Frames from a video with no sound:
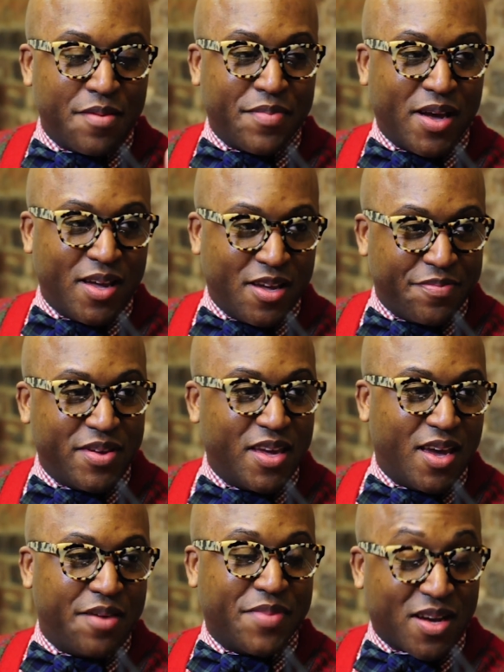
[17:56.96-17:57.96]
My
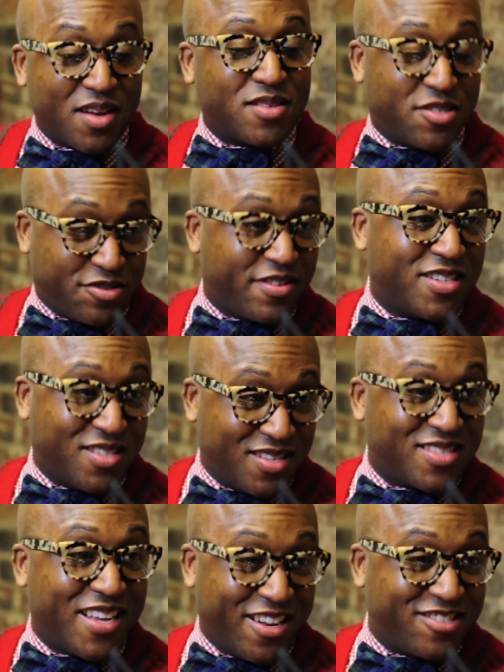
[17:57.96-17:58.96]
MBA, my concentration
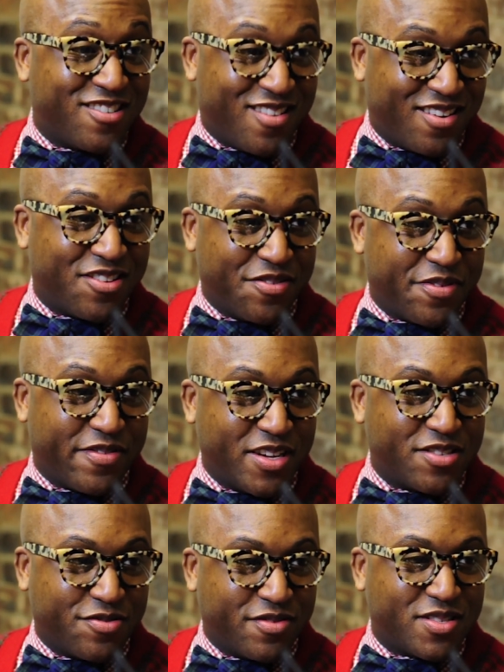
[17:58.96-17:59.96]
is HR, human
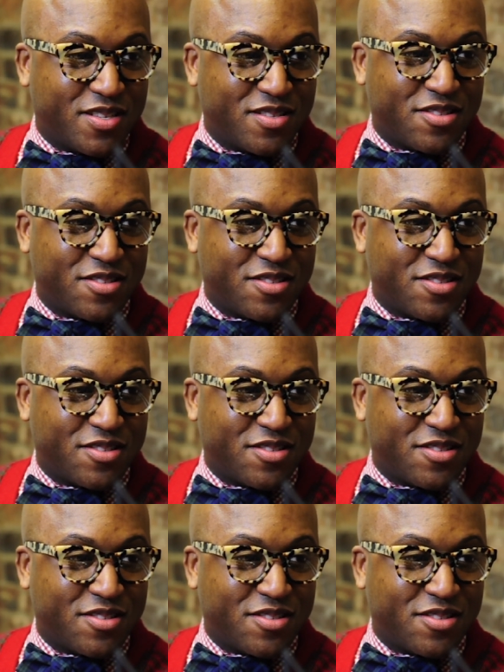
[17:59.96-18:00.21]
resources.